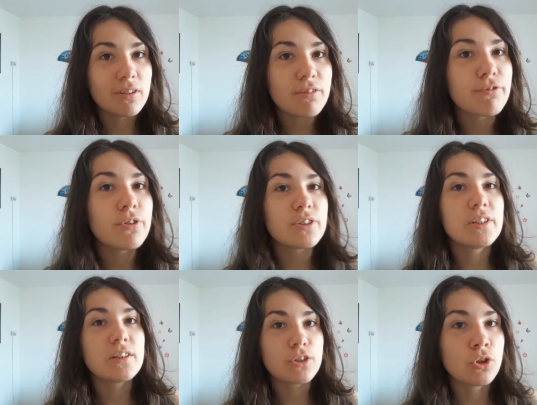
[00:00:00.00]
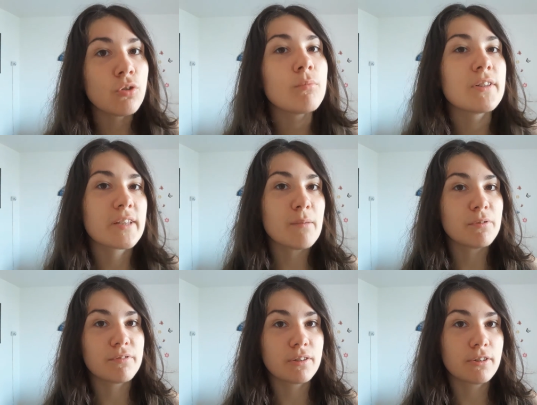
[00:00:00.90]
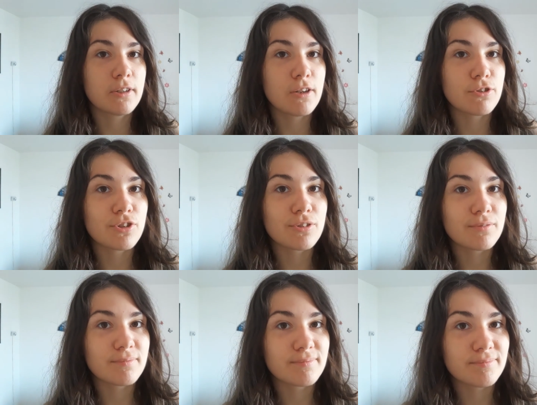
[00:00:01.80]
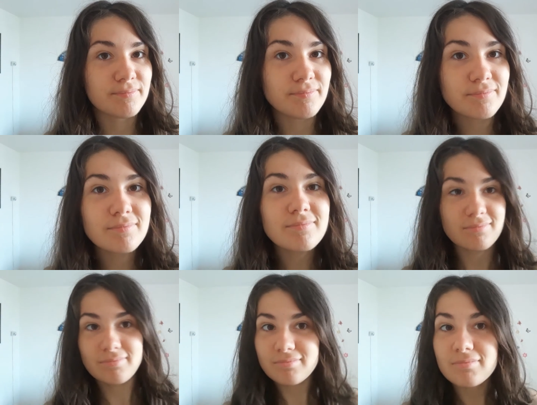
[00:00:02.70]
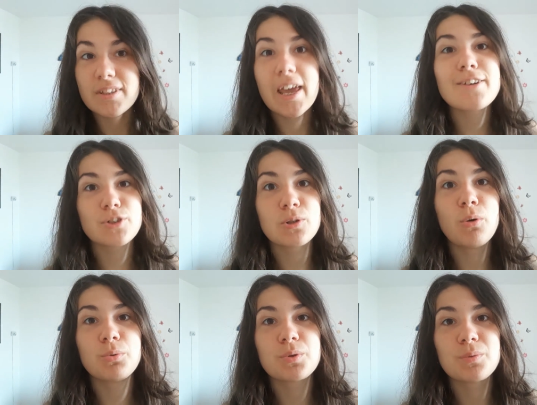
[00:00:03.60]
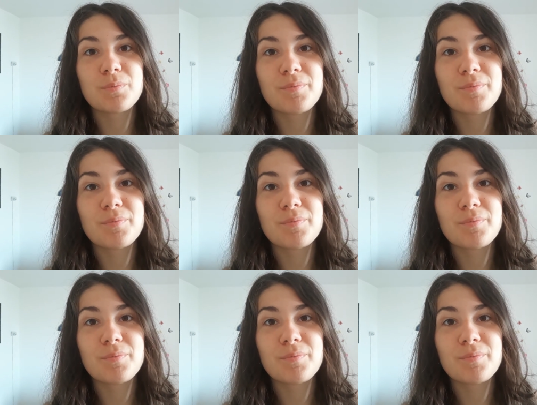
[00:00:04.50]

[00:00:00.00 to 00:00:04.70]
different than the human type of incarnation. They are souls.